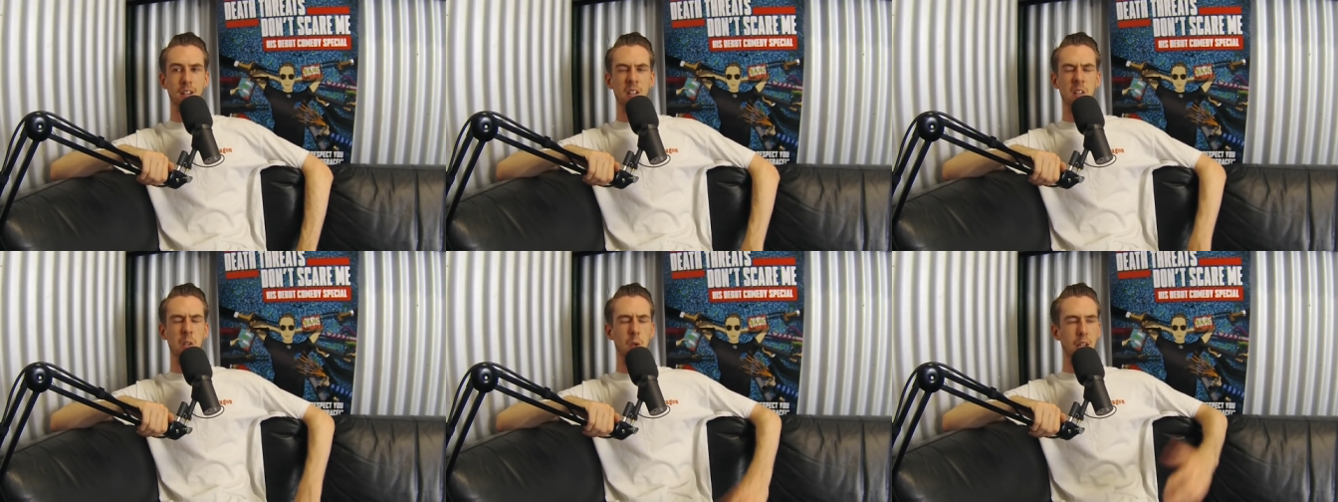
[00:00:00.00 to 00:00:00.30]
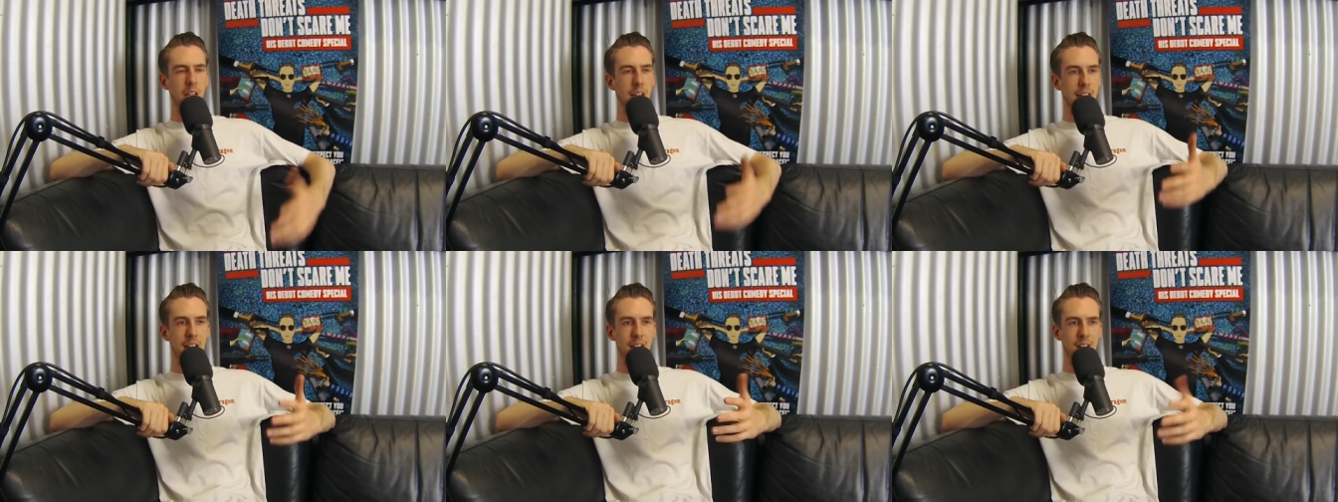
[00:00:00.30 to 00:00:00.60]
and
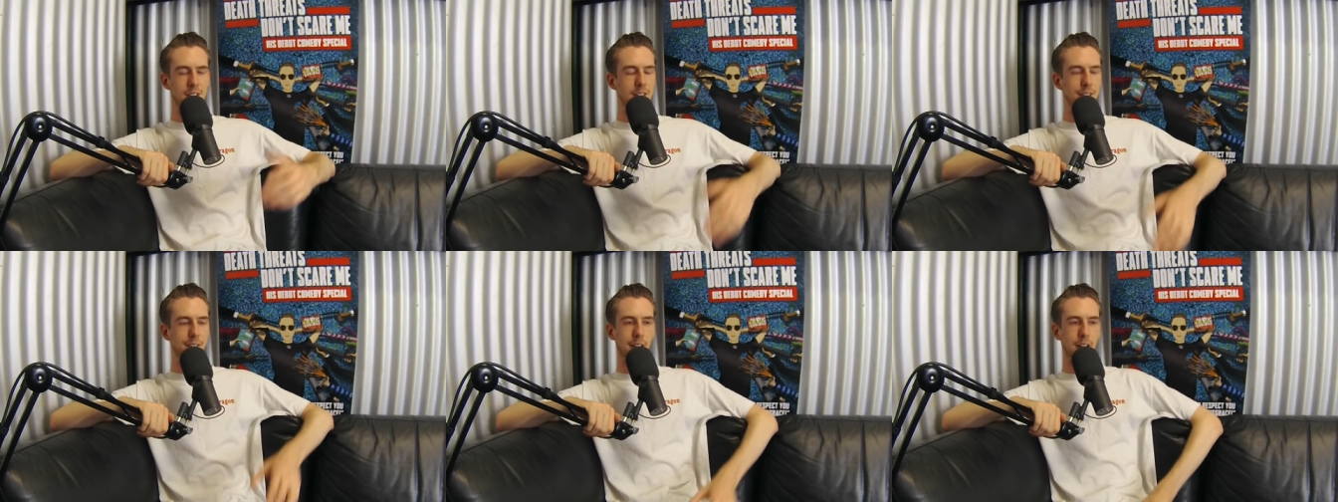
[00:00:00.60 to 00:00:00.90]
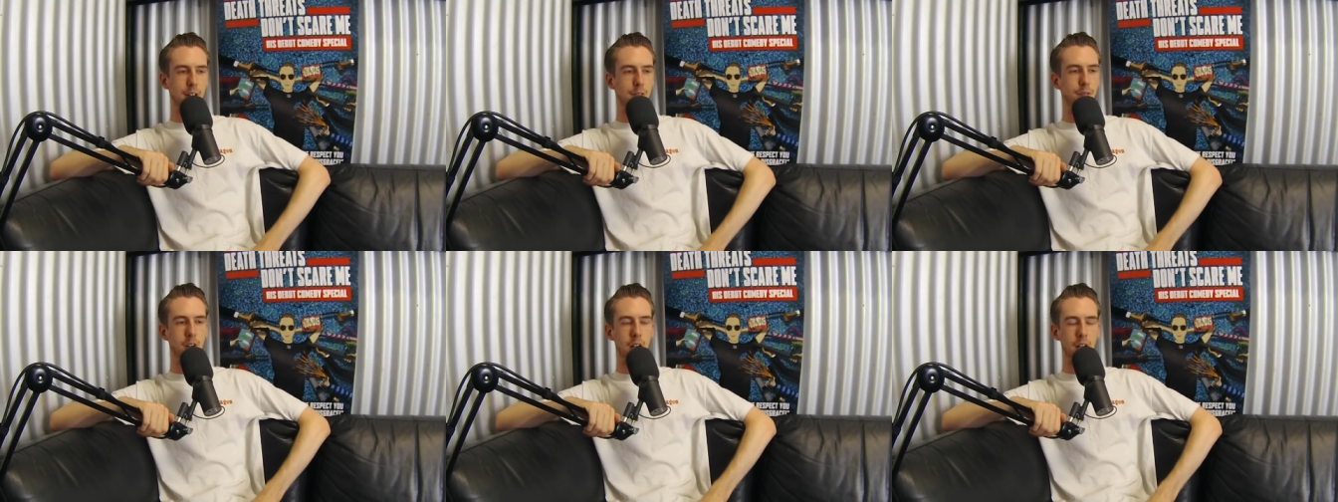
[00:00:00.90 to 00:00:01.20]
all he gets is
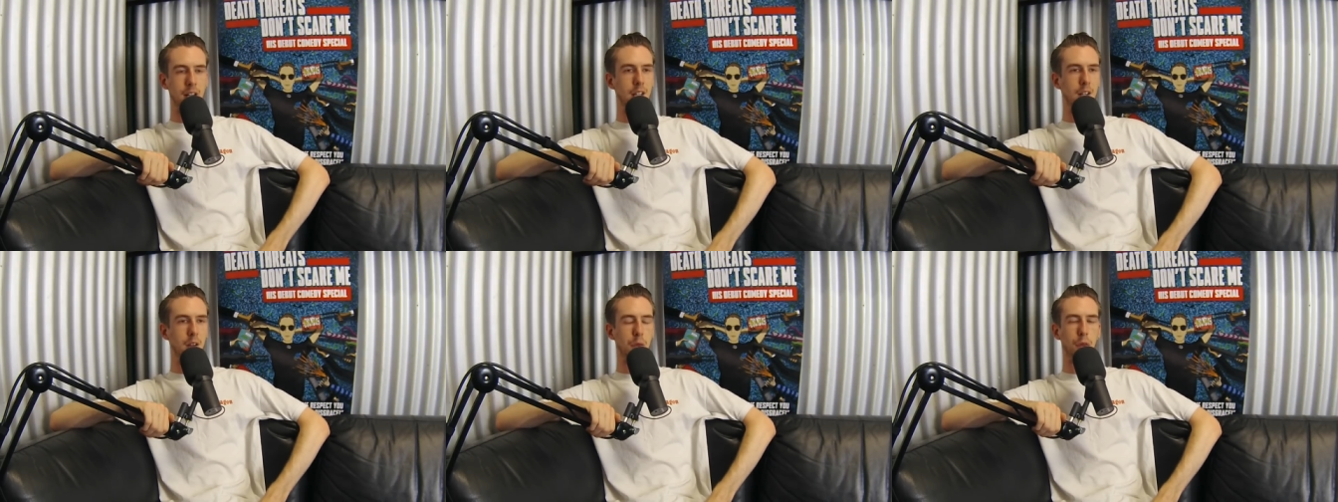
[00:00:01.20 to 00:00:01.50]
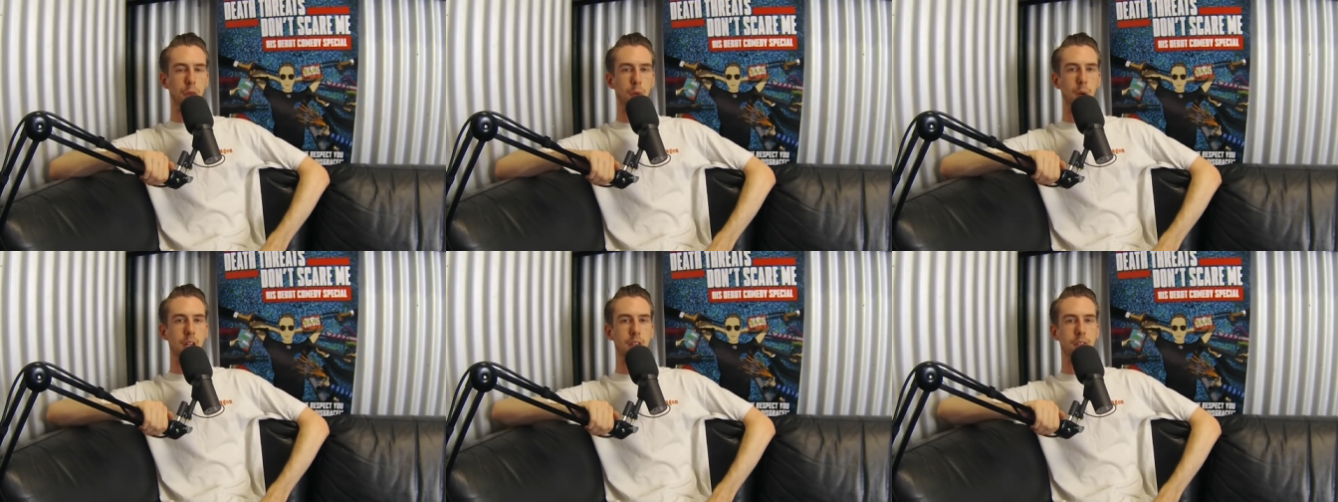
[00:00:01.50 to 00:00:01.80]
like fucking
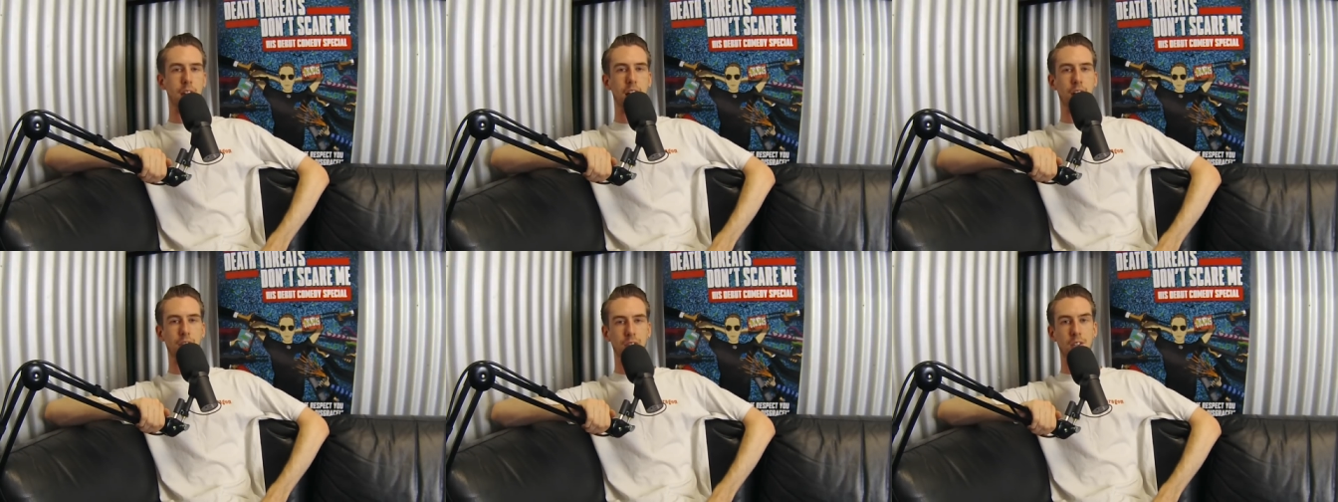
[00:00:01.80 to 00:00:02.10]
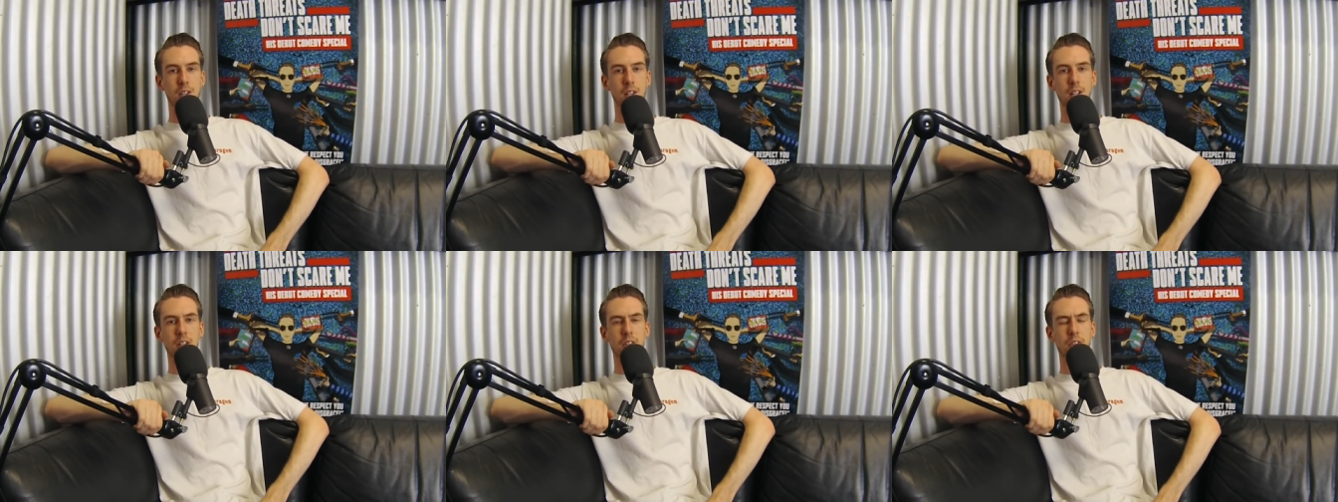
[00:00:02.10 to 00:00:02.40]
three thousand
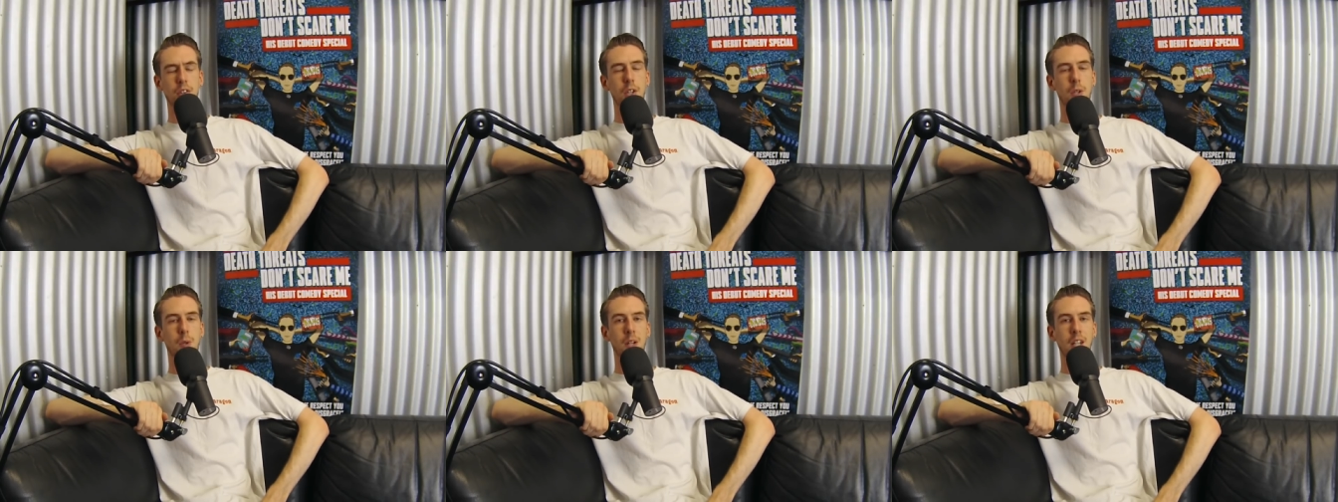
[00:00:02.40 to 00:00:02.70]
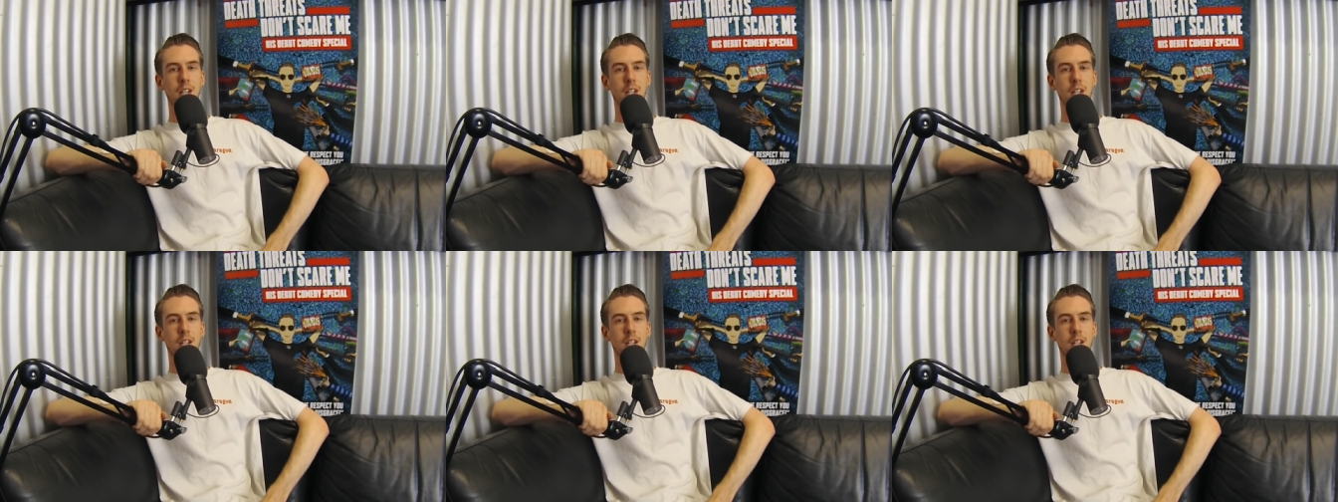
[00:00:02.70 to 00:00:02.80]
dollars to do an